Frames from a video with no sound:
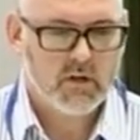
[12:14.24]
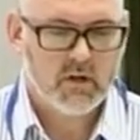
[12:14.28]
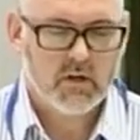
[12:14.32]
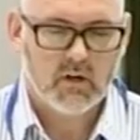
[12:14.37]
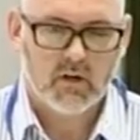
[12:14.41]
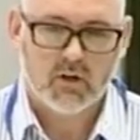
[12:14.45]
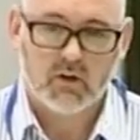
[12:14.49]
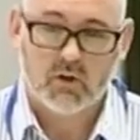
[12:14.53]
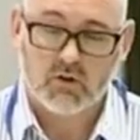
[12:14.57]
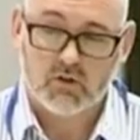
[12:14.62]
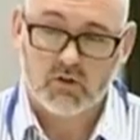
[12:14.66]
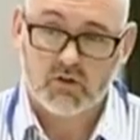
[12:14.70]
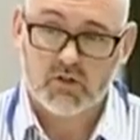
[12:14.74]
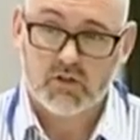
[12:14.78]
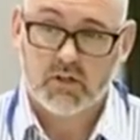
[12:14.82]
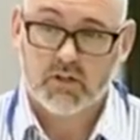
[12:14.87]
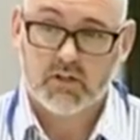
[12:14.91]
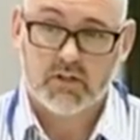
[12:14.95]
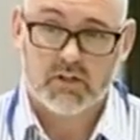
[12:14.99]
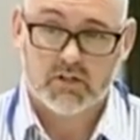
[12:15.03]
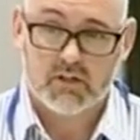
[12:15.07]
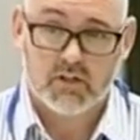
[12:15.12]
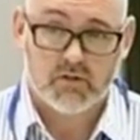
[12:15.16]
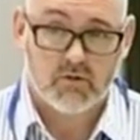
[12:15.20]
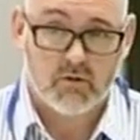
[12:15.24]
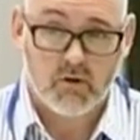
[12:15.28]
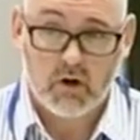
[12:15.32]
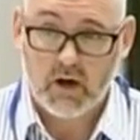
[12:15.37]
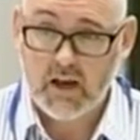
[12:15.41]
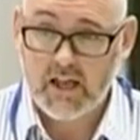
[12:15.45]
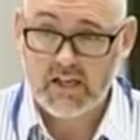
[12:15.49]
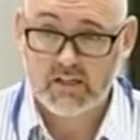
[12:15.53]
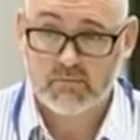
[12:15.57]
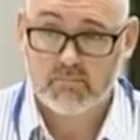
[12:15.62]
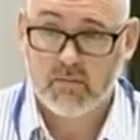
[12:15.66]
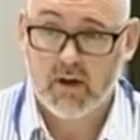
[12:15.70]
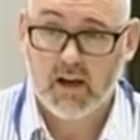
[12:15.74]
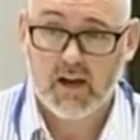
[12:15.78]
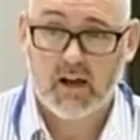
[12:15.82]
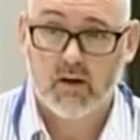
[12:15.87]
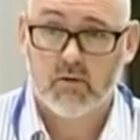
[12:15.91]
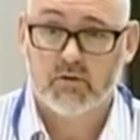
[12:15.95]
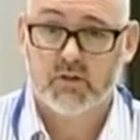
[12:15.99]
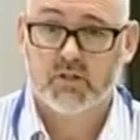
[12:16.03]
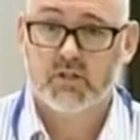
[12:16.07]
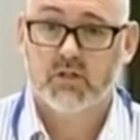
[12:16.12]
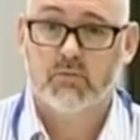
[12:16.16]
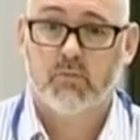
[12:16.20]
A concern is that there are less man
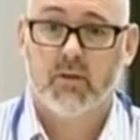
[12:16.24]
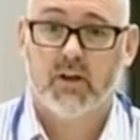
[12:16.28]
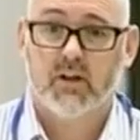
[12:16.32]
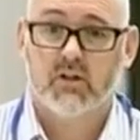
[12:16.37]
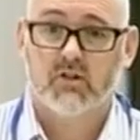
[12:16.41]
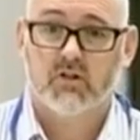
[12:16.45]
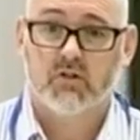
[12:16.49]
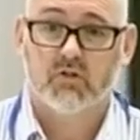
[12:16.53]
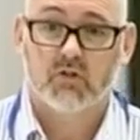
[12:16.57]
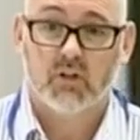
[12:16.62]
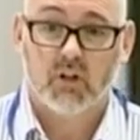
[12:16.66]
hours spent on